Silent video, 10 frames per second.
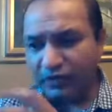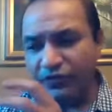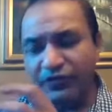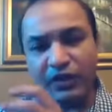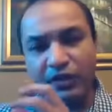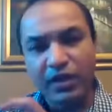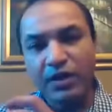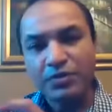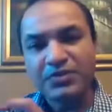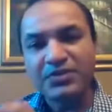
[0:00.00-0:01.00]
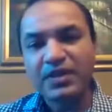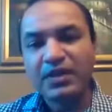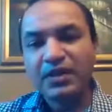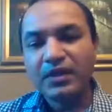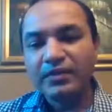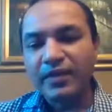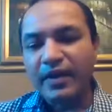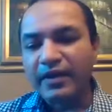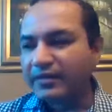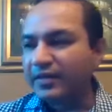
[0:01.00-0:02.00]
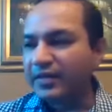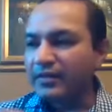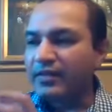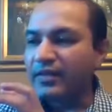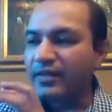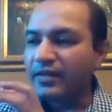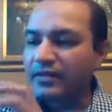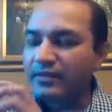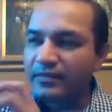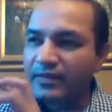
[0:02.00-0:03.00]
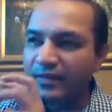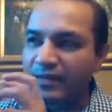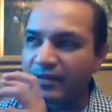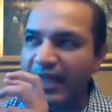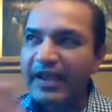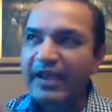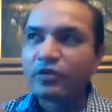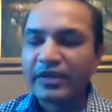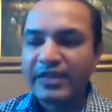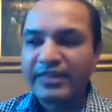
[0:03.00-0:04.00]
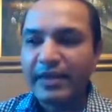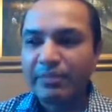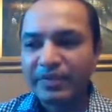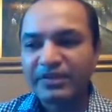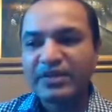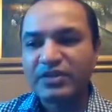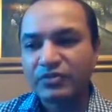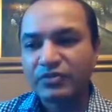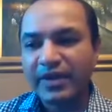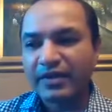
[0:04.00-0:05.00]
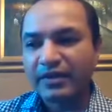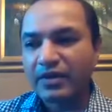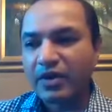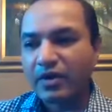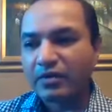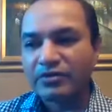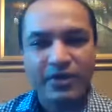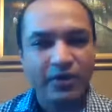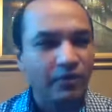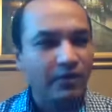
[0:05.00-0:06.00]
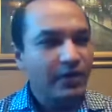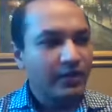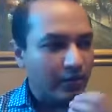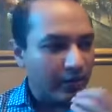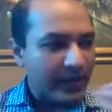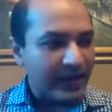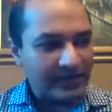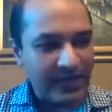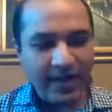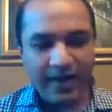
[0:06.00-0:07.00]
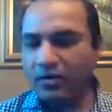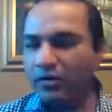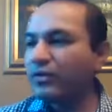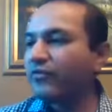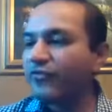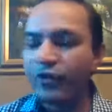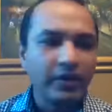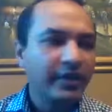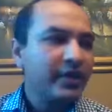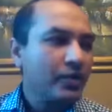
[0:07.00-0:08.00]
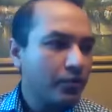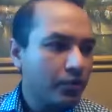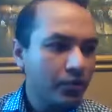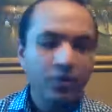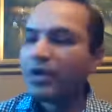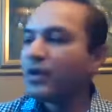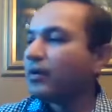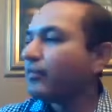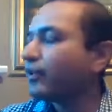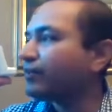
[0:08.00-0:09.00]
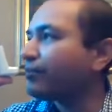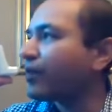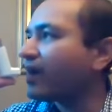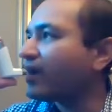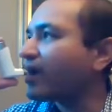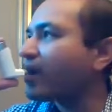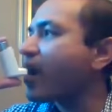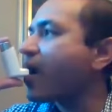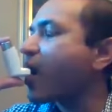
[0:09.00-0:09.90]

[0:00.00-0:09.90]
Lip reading: you've closed the air leak, that potential that can occur. So you'll exhale fully, put the product,